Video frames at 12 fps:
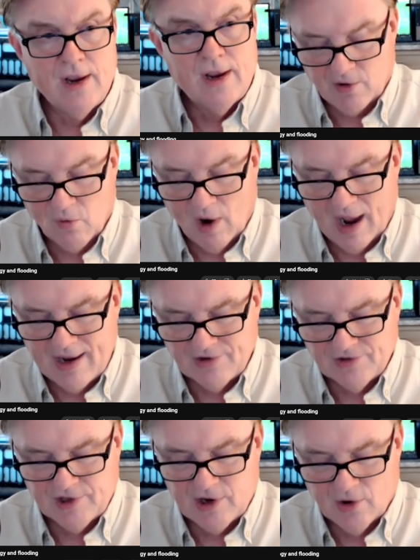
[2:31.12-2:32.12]
Why
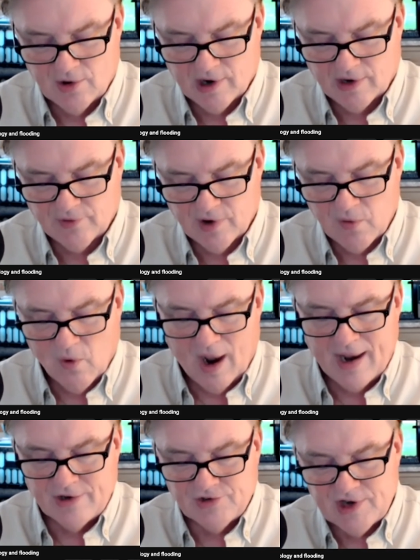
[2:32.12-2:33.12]
is the Hill Country,
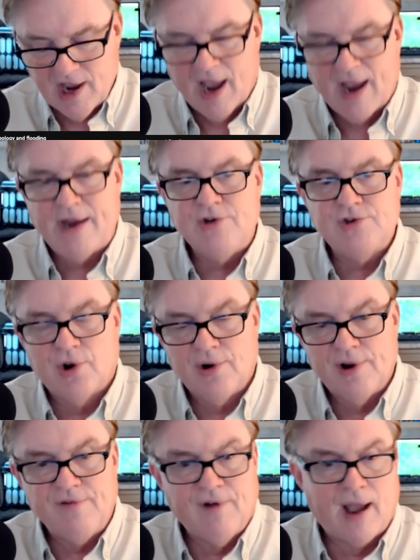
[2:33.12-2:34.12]
why is the IH
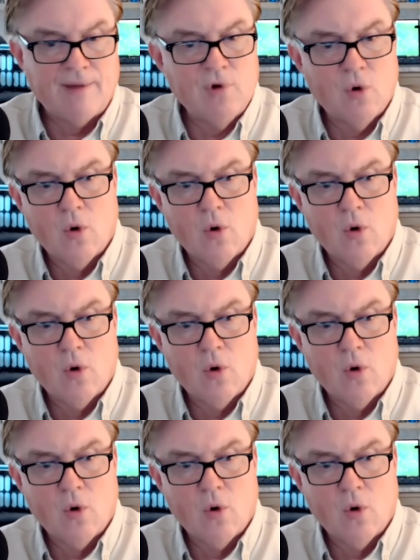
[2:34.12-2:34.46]
35